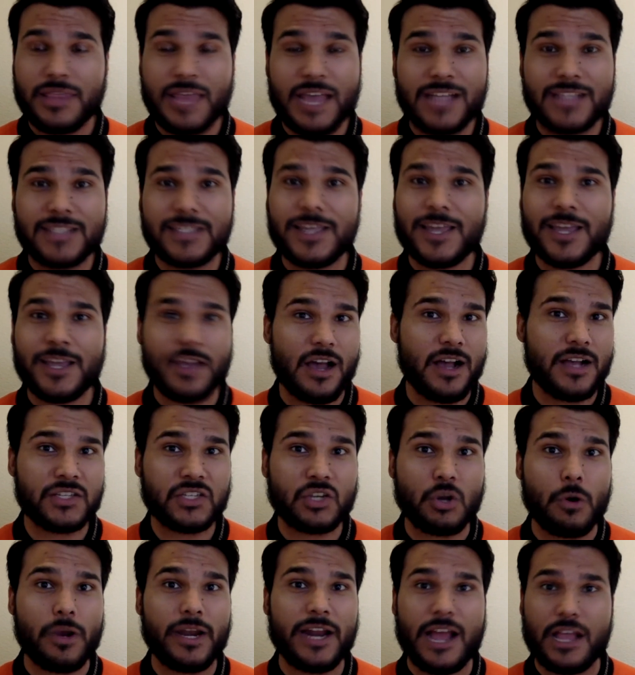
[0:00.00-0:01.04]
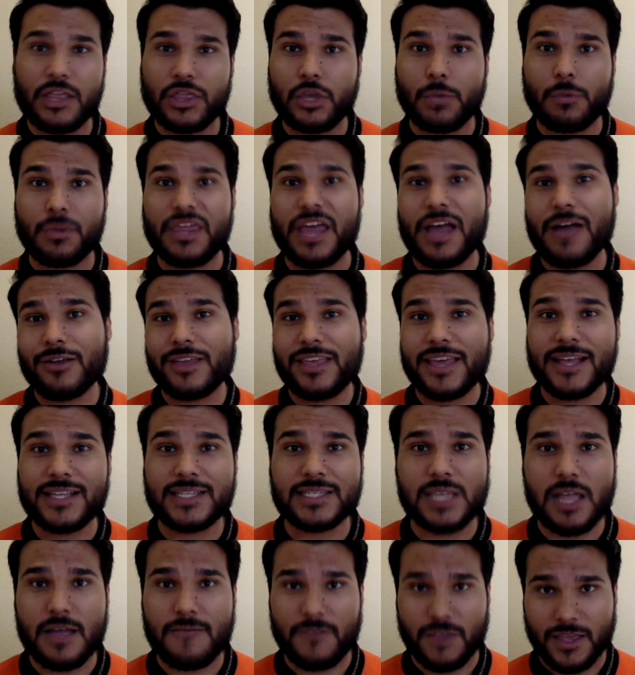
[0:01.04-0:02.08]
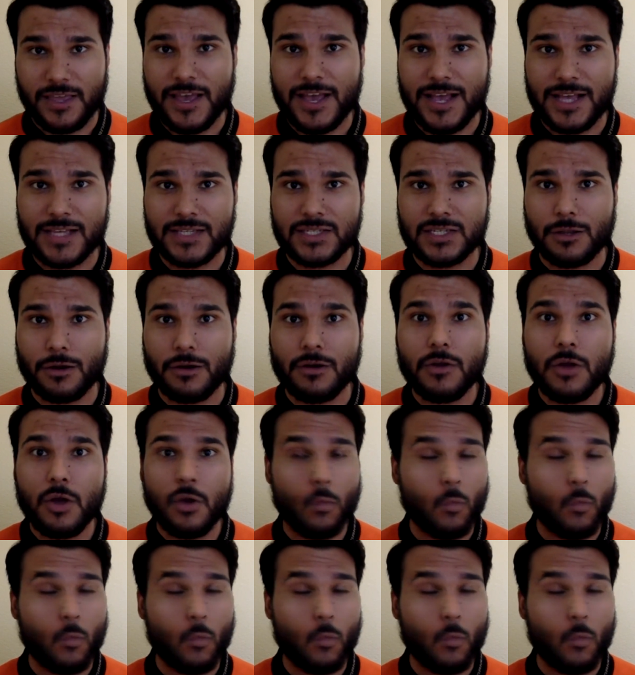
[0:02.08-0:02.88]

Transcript: that's like us going out there without Getzlaf and Kessler.